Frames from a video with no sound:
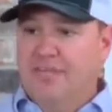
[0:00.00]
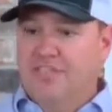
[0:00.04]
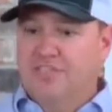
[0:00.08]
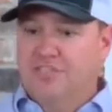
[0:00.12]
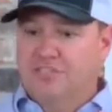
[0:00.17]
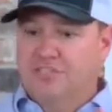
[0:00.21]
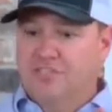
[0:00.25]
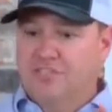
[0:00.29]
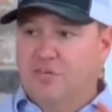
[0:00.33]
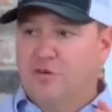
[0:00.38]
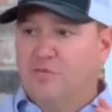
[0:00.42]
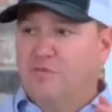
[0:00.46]
It's
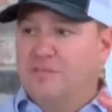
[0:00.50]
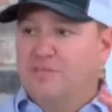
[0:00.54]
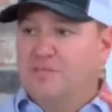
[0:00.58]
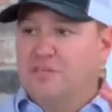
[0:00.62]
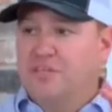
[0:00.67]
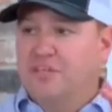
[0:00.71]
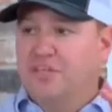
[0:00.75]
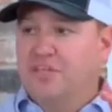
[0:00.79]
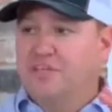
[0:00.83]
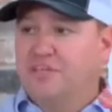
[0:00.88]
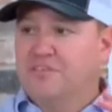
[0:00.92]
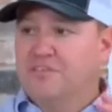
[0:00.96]
a surface
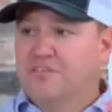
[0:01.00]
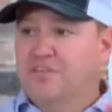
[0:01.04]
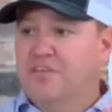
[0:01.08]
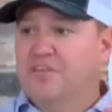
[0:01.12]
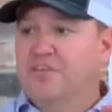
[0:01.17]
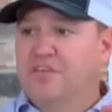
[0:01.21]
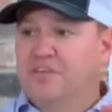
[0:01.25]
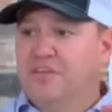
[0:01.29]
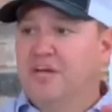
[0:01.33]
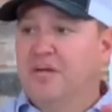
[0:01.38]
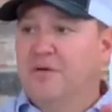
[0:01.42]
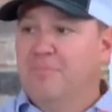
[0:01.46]
cleaner
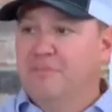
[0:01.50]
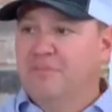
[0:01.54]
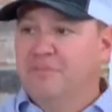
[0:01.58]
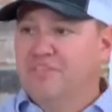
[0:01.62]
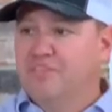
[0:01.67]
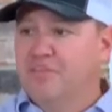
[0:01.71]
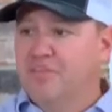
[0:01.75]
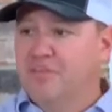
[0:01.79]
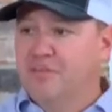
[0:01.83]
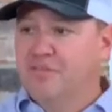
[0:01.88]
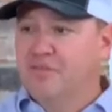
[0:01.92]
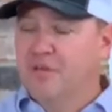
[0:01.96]
turned up.
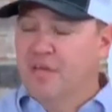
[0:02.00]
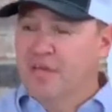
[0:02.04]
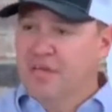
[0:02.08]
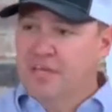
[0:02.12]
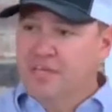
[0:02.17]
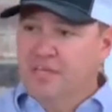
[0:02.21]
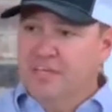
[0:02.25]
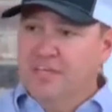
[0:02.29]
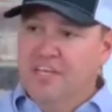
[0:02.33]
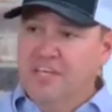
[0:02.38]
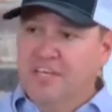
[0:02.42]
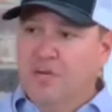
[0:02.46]
Instead of
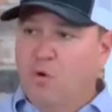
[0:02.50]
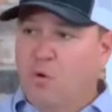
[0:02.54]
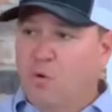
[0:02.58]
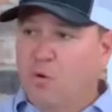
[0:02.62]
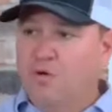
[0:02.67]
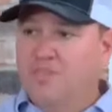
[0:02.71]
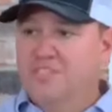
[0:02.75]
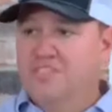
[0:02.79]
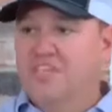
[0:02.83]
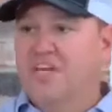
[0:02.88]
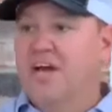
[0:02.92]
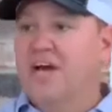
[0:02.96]
cleaning
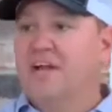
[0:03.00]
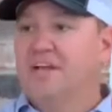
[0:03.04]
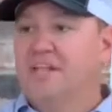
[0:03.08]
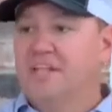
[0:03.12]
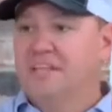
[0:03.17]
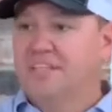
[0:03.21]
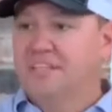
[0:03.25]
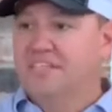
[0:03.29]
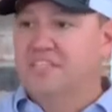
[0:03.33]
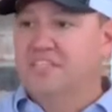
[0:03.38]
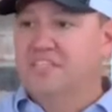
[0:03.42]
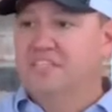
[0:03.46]

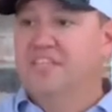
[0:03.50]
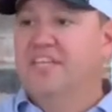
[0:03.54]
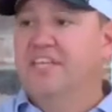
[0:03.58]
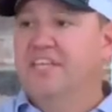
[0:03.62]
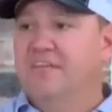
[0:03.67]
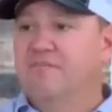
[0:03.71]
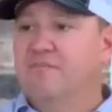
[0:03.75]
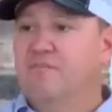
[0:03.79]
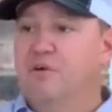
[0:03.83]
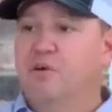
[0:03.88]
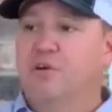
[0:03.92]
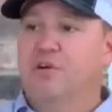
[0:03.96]
horizontally, it's
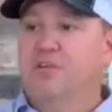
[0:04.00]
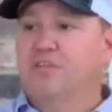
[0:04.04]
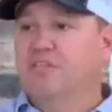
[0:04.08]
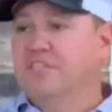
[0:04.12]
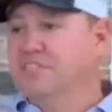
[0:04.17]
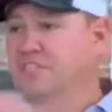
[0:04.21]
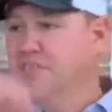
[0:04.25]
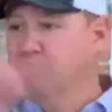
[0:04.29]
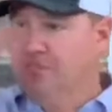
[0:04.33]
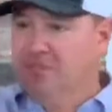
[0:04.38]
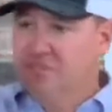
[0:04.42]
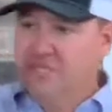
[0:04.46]
cleaning vertically.
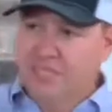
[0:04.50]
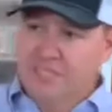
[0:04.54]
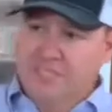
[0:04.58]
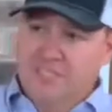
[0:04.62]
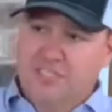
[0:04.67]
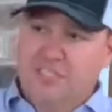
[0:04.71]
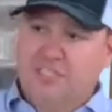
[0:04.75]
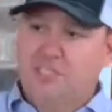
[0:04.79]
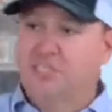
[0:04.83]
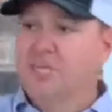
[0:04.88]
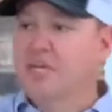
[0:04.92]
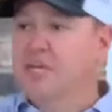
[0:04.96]
So it's got
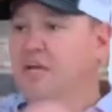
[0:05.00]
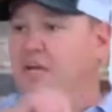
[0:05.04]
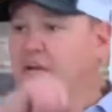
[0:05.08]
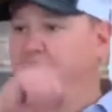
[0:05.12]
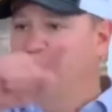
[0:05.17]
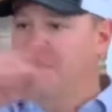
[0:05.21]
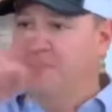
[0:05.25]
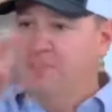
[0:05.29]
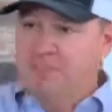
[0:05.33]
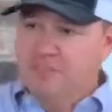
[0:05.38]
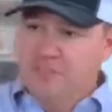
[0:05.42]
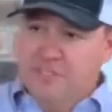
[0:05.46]
this
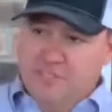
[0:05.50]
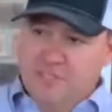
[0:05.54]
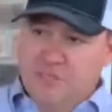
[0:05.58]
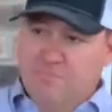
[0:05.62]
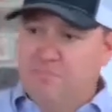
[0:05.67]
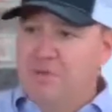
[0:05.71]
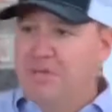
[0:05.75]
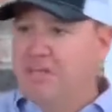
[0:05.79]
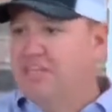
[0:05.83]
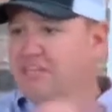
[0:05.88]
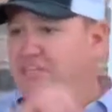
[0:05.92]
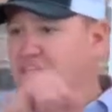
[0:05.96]

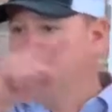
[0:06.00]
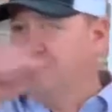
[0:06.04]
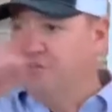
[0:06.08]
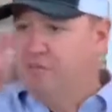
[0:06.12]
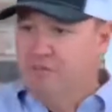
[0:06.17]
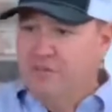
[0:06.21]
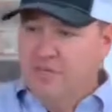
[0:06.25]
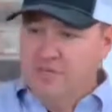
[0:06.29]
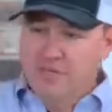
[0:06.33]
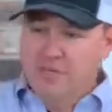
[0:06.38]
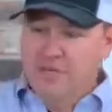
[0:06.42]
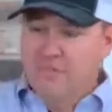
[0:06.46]
big
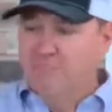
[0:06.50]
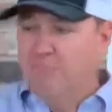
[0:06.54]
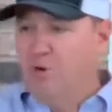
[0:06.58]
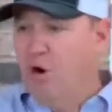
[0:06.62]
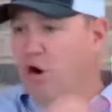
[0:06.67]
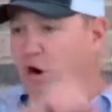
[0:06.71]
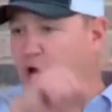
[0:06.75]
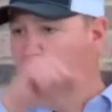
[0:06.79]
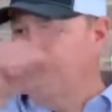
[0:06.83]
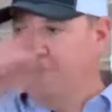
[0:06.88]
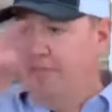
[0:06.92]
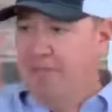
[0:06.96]

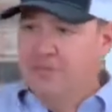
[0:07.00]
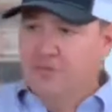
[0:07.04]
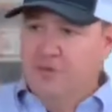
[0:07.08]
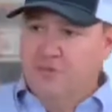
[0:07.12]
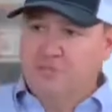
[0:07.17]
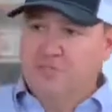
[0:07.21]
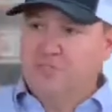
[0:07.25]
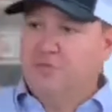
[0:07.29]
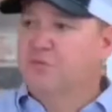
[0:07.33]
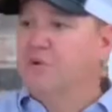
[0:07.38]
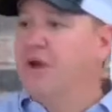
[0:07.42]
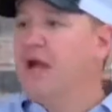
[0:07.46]
bar that
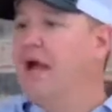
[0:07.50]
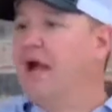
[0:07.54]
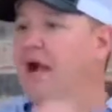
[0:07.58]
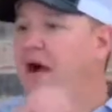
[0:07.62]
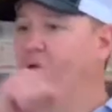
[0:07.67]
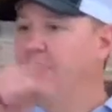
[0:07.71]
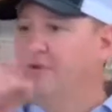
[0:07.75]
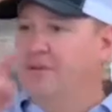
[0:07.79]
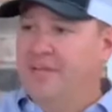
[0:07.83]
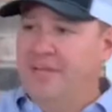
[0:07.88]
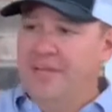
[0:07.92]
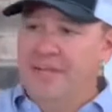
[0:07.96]
goes
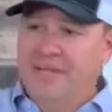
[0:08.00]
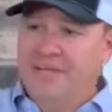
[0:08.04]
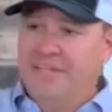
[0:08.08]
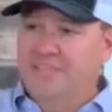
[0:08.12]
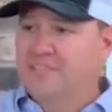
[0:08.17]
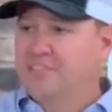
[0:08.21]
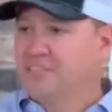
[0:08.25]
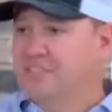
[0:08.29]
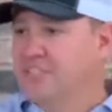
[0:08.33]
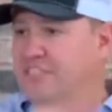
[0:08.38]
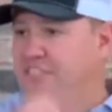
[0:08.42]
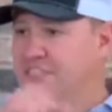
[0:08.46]
around, and
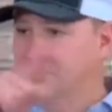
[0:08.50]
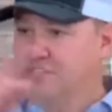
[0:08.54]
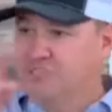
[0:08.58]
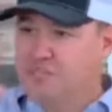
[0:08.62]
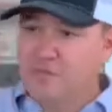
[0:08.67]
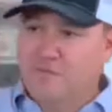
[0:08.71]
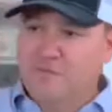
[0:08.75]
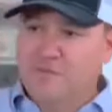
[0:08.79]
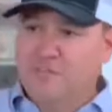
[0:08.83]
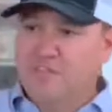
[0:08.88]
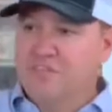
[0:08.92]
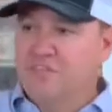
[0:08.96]
it's
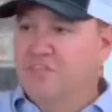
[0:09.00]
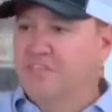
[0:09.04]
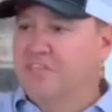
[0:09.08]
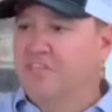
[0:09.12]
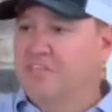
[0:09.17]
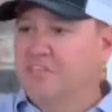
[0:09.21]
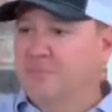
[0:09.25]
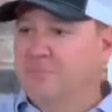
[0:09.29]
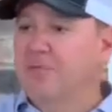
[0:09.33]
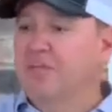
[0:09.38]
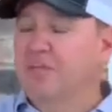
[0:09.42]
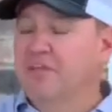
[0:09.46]
surface
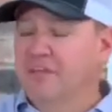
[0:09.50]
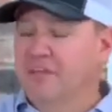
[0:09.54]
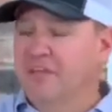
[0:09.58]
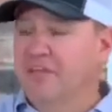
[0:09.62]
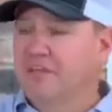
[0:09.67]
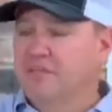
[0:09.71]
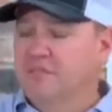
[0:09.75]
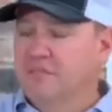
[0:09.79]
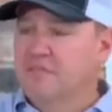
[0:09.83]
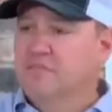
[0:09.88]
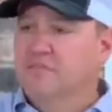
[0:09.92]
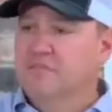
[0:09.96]
cleaning the building.